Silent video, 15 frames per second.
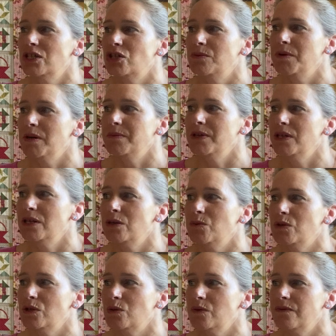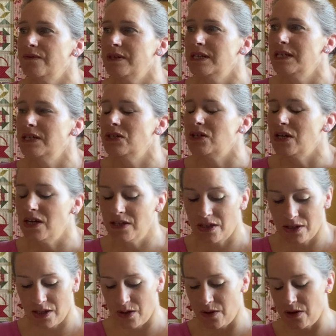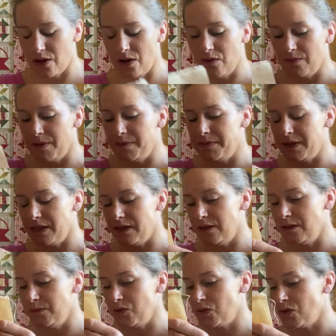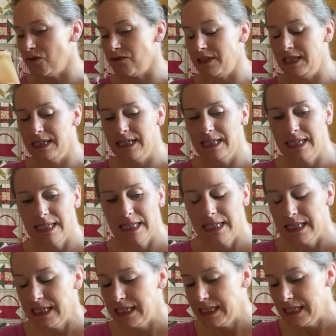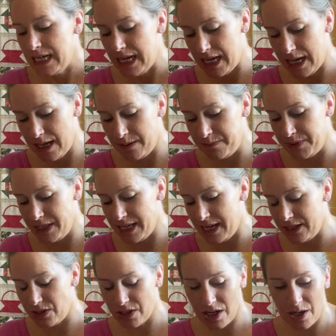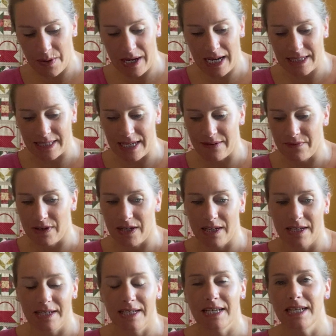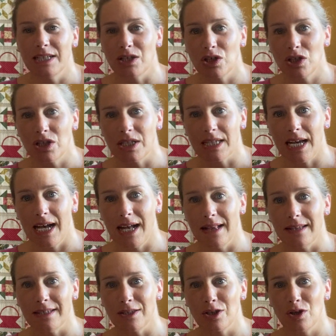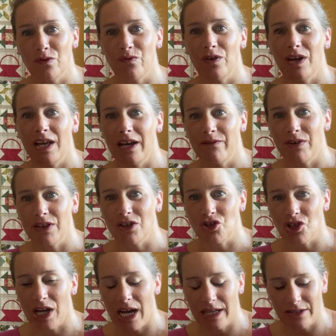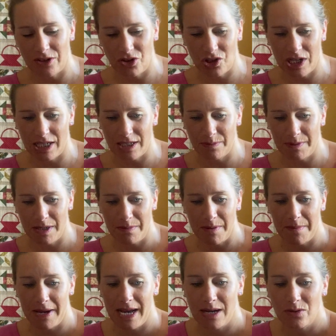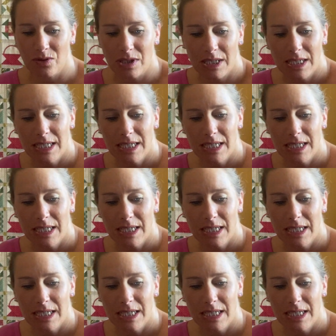she might be the only one to have finished. I don't know, I can't remember, I'm sorry. But yeah, so as ever, it's good sal, it's good fun having the chat to people about